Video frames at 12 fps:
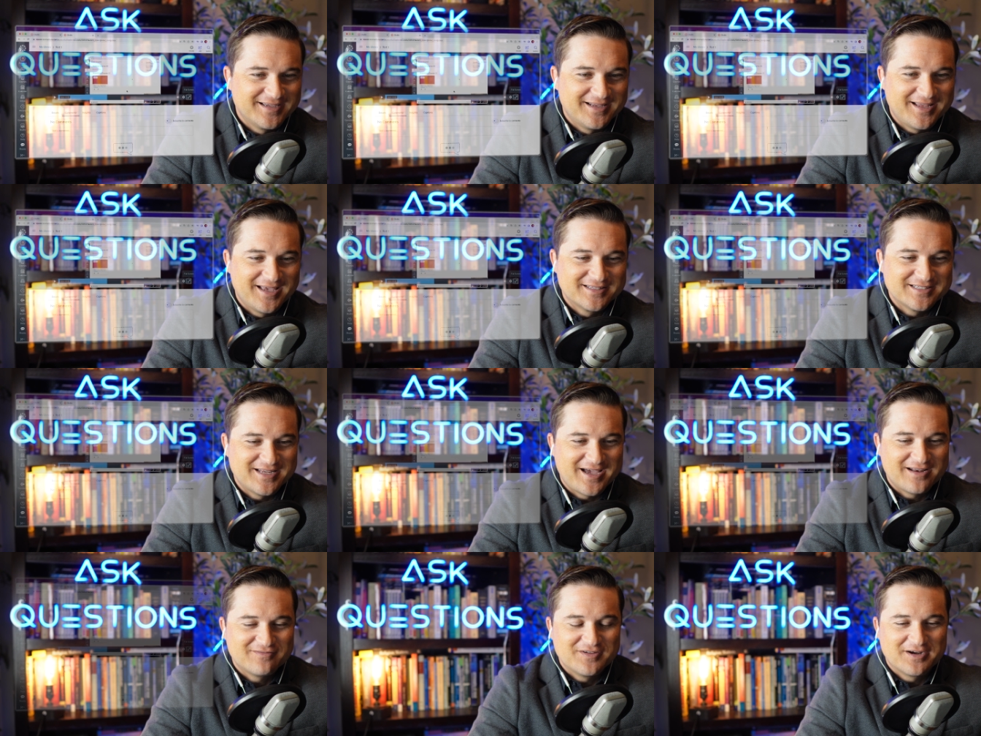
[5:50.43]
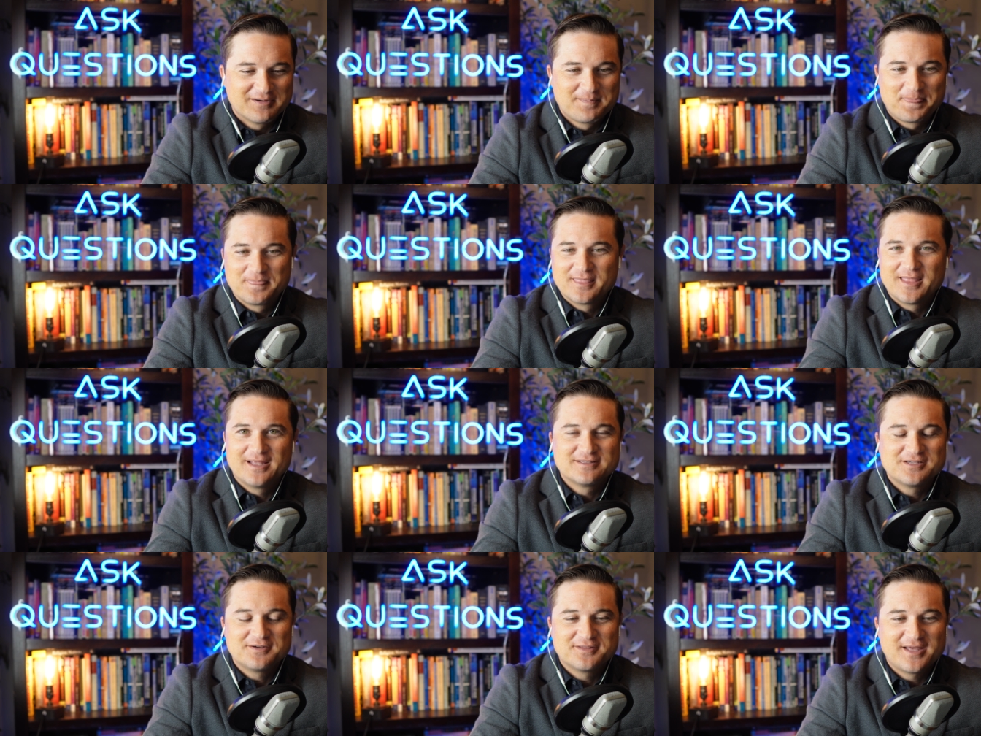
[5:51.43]
and exit out of here. And
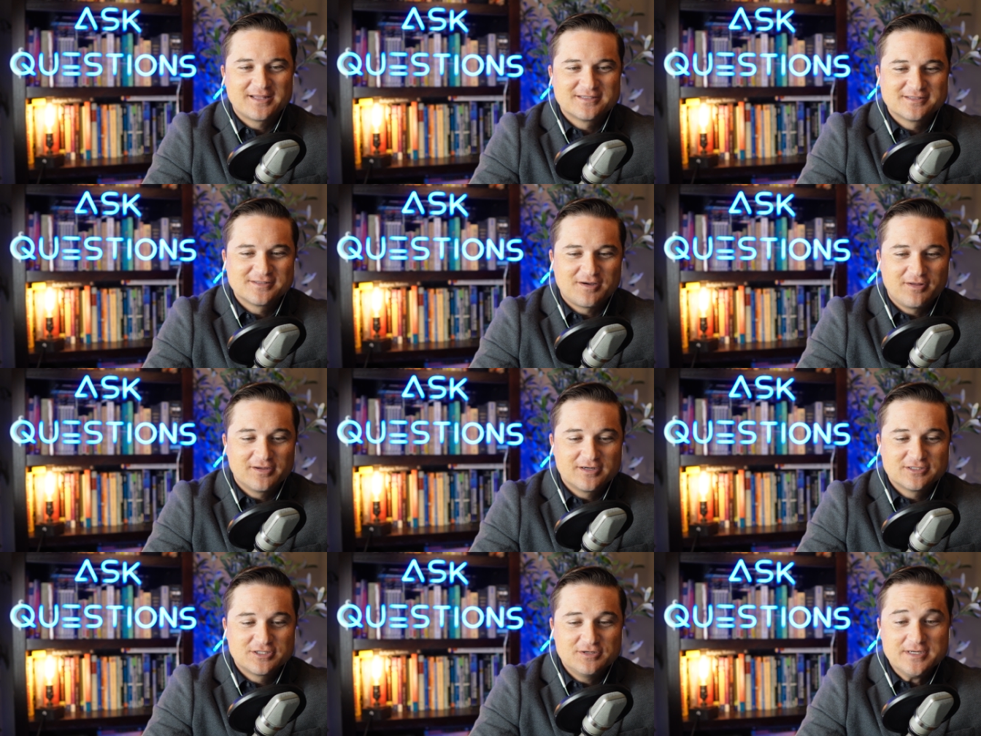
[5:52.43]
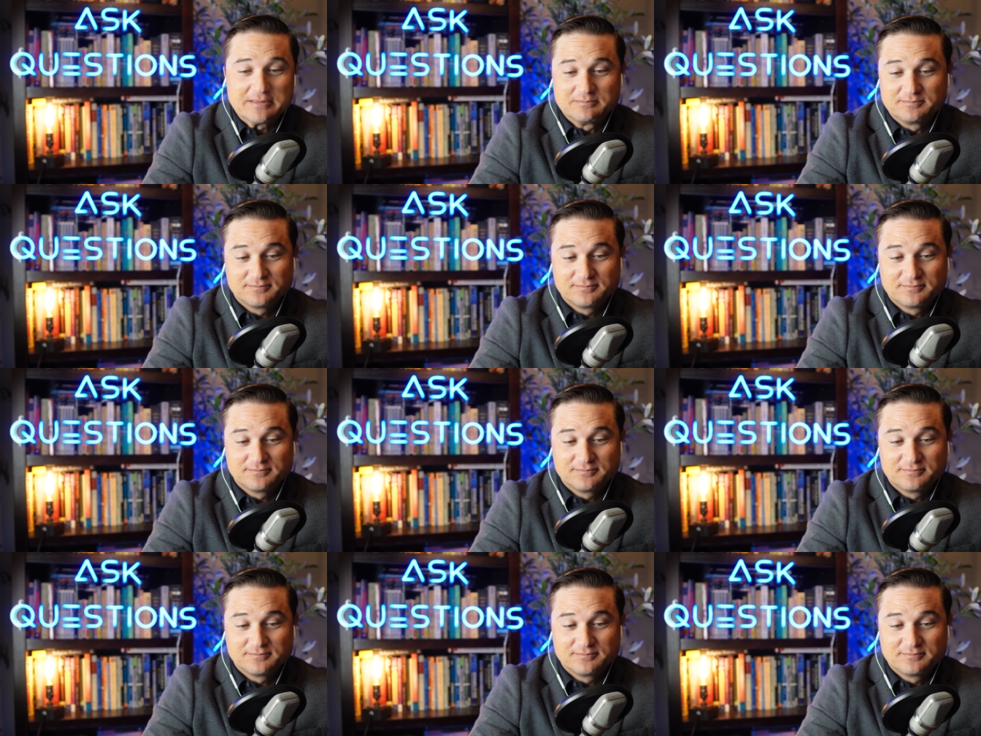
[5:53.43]
so that's all there is to it.